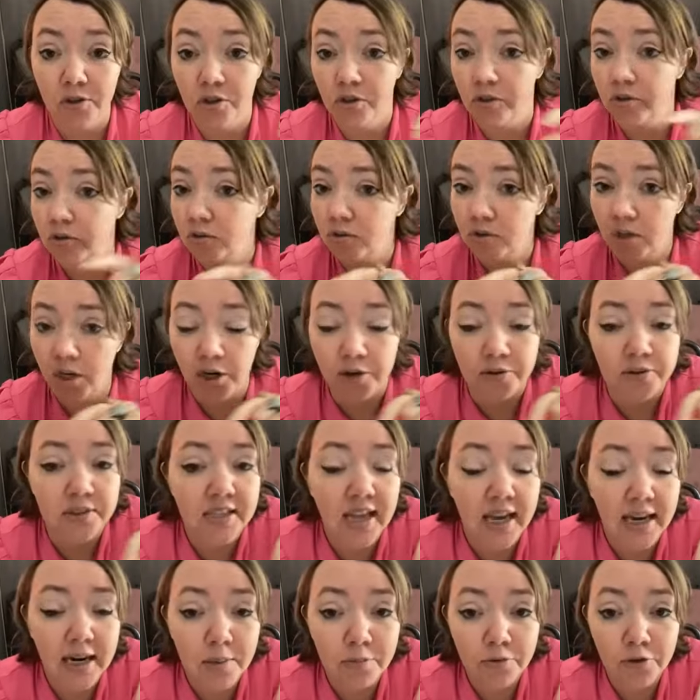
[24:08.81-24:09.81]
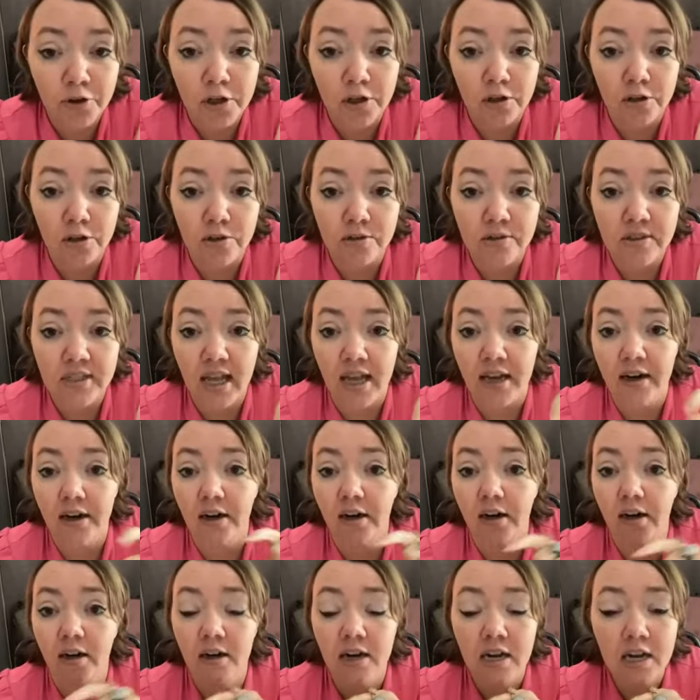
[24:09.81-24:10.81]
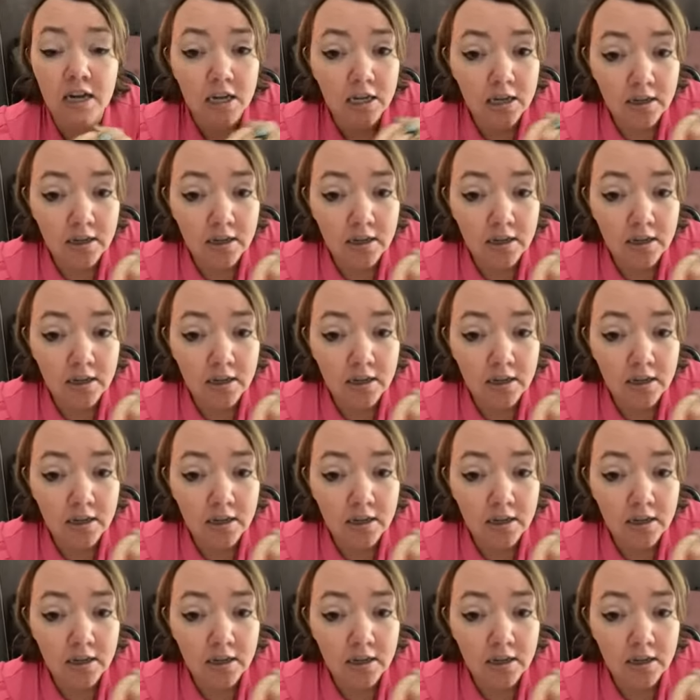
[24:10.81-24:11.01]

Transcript: to, sign up for your newsletter,